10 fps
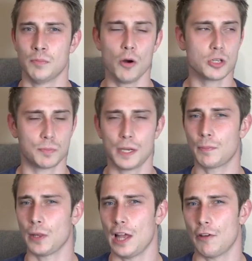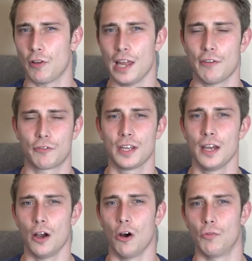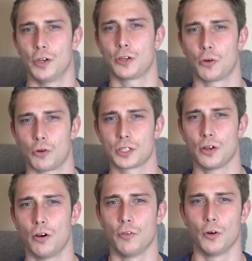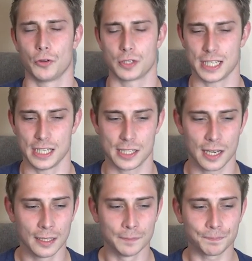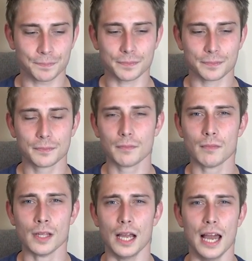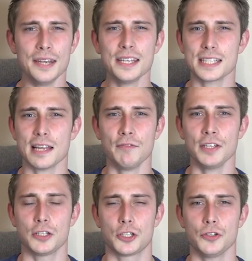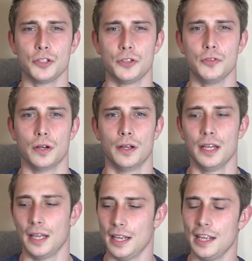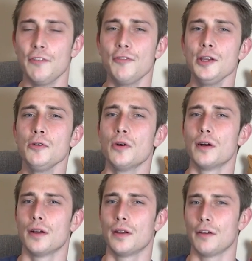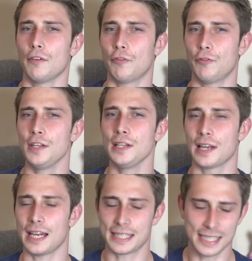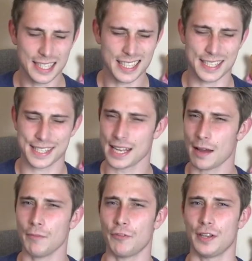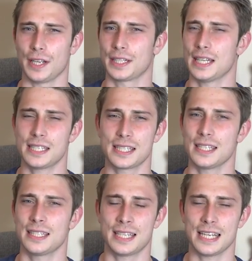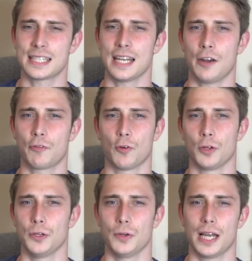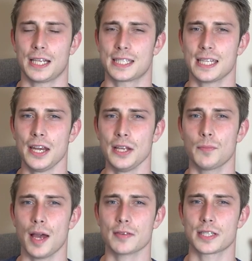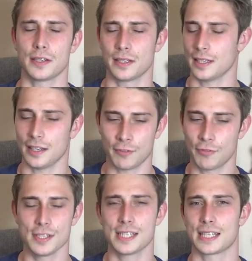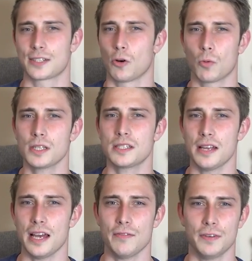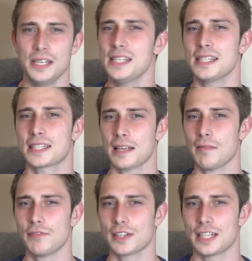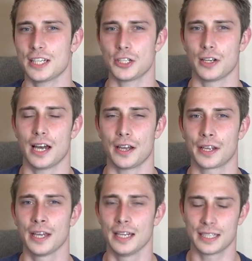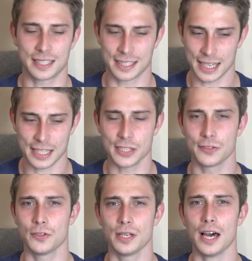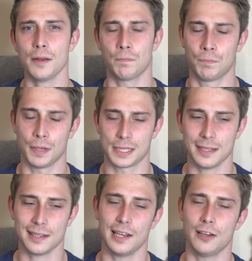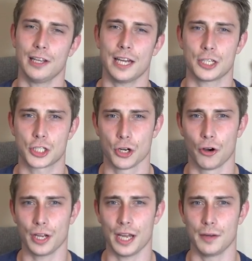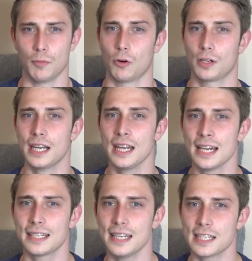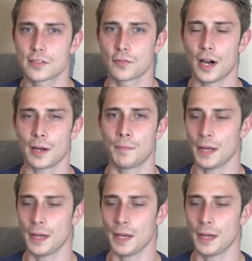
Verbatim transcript: Most people have left over the course of all those years, and that's something you shouldn't do. If you feel like this is something that's not for you, like studying maths and physics or whatsoever isn't something that you like, that you do not particularly enjoy anymore, then that's fine.